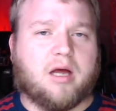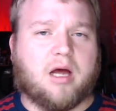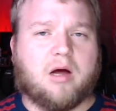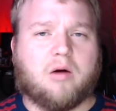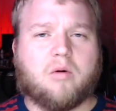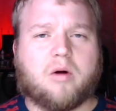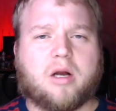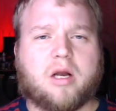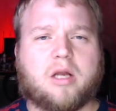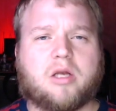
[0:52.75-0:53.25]

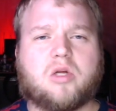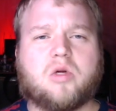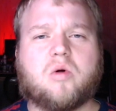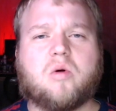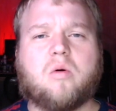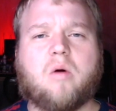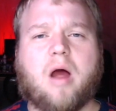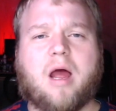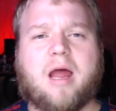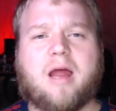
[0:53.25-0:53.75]
We're going to
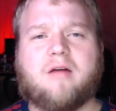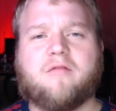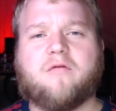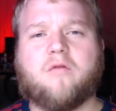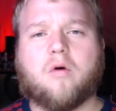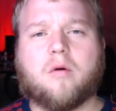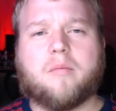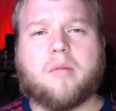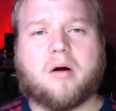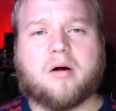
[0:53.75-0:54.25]
do a
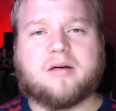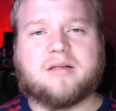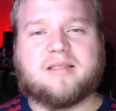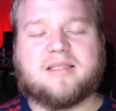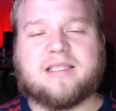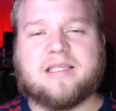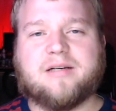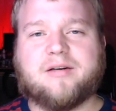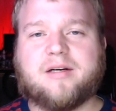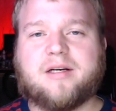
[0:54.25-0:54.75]
4-part
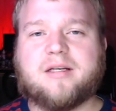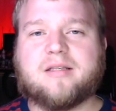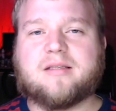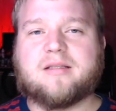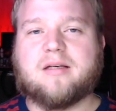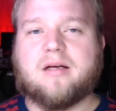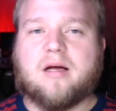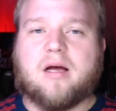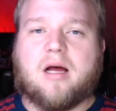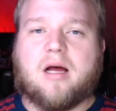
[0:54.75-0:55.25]
series.